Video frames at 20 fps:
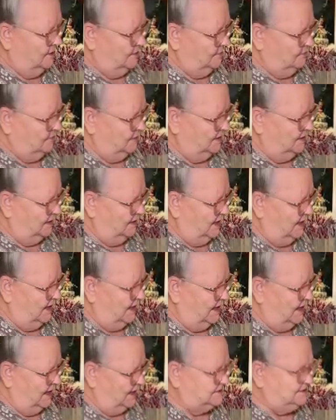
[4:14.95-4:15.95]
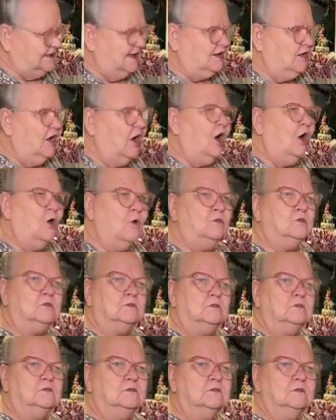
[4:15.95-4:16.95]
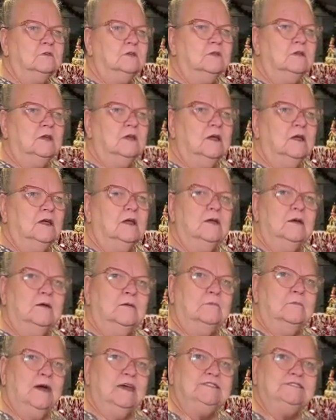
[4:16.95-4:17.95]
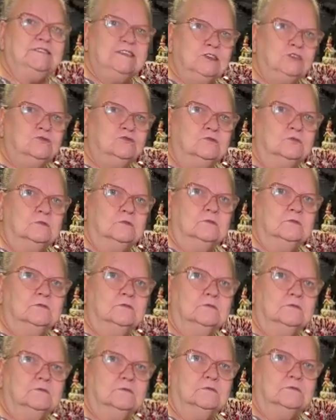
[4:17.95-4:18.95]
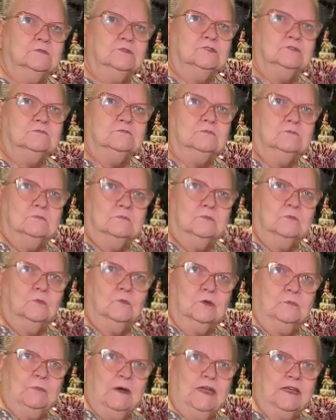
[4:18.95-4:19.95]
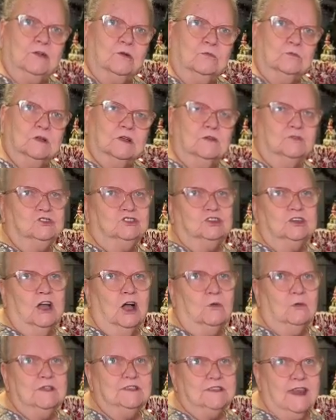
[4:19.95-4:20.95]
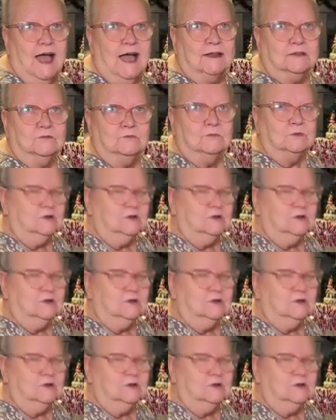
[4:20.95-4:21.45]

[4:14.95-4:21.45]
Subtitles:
But as I got older, my sister would make them because she always liked them.